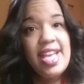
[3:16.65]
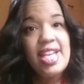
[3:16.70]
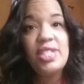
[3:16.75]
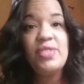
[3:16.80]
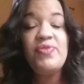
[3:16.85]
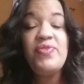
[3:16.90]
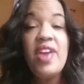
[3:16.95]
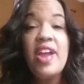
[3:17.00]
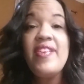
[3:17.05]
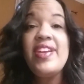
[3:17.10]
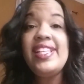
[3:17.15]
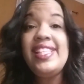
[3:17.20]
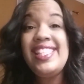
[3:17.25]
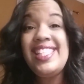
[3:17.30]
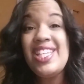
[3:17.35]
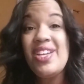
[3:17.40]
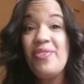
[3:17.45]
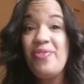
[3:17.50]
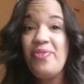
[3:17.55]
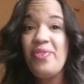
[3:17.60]
is very
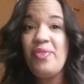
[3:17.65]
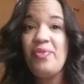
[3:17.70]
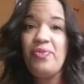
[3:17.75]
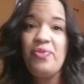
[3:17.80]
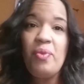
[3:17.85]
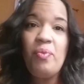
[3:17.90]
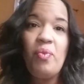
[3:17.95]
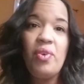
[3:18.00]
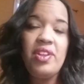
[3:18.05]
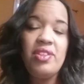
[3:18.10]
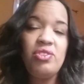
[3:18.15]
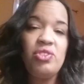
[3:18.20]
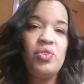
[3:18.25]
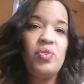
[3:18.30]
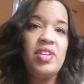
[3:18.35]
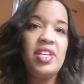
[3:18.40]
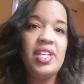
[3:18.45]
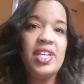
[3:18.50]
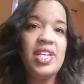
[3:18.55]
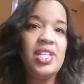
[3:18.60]
different from what a
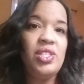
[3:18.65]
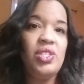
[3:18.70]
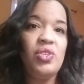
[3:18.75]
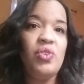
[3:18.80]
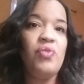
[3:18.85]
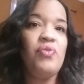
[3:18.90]
student can